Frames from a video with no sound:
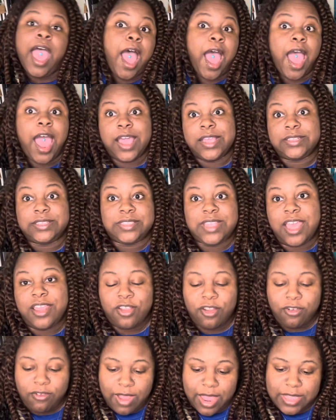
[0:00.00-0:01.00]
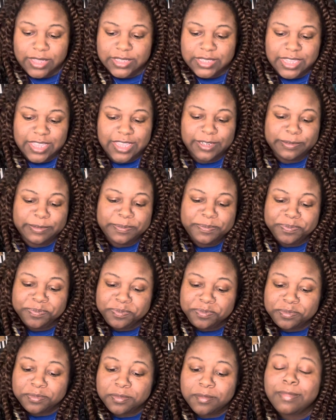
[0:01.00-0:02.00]
I stand corrected.
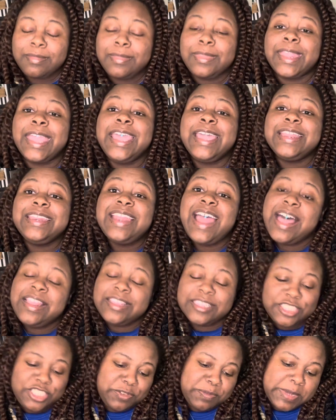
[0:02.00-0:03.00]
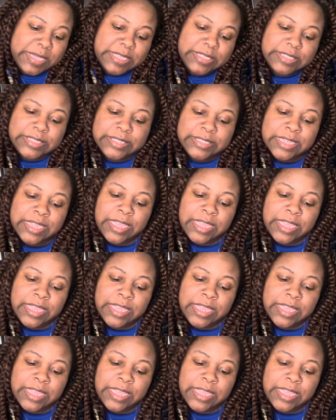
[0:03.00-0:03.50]
Acknowledgements.